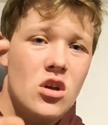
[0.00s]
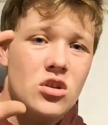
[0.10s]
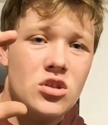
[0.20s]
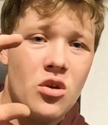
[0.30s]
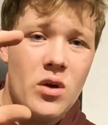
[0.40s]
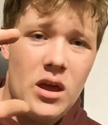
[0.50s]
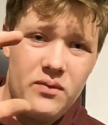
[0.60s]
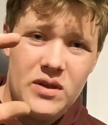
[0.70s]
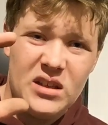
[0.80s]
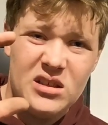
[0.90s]
So
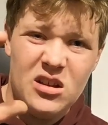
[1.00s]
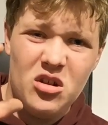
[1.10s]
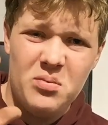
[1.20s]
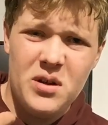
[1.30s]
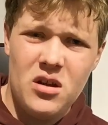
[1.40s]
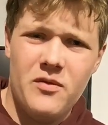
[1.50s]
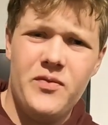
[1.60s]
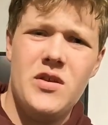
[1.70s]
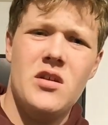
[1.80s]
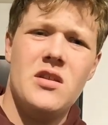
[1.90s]
if there's a little bit
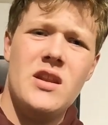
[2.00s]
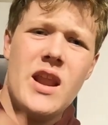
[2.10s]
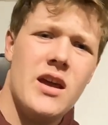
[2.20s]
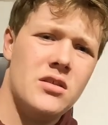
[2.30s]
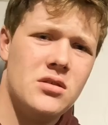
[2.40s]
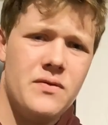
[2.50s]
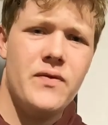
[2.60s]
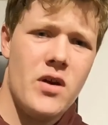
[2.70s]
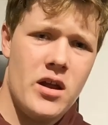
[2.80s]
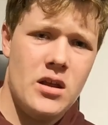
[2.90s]
of the next
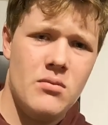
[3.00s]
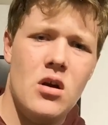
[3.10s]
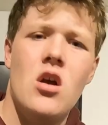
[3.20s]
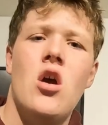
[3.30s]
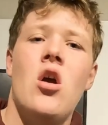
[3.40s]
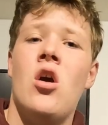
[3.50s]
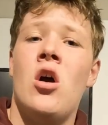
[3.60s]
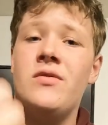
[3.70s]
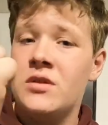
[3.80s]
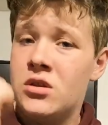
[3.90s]
frame
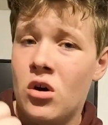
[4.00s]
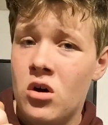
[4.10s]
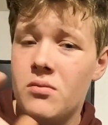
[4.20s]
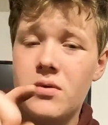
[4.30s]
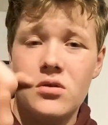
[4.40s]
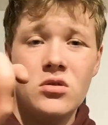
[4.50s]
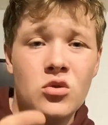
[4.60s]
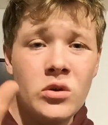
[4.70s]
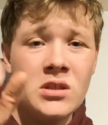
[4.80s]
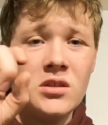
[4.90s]
at the top,
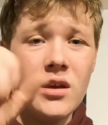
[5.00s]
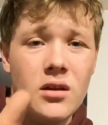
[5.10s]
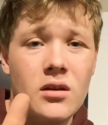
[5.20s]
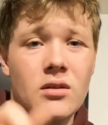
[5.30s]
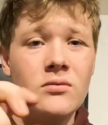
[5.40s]
twist it